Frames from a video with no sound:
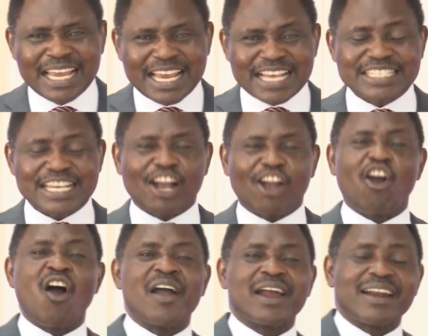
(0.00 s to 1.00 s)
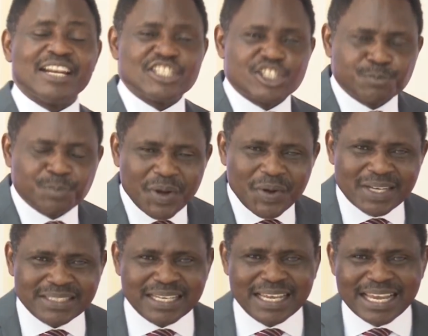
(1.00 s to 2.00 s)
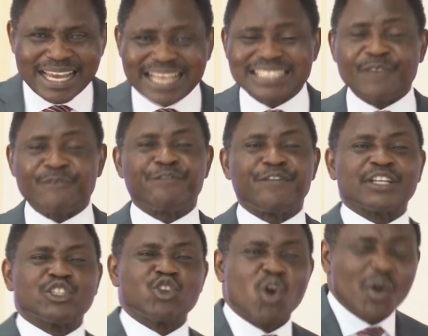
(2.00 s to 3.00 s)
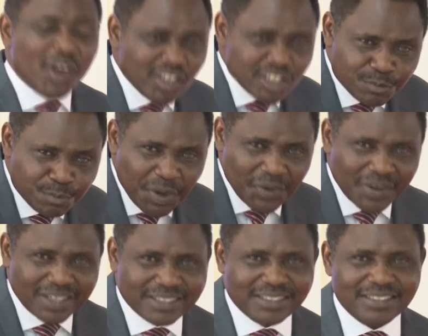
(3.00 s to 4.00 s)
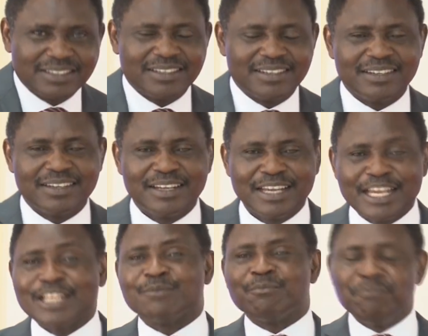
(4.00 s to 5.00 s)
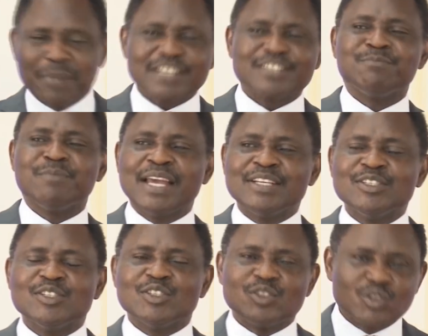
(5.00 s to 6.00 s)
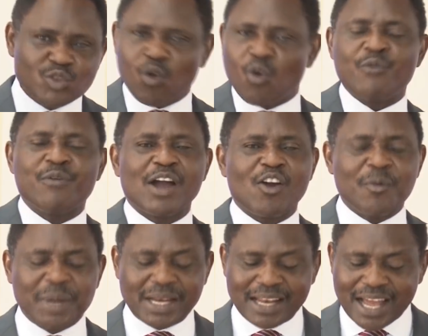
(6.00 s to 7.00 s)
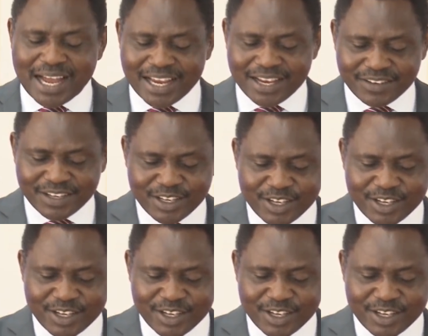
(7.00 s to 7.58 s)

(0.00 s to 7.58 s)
He's a conquering spirit. He's a victorious spirit. He makes men to overcome in life.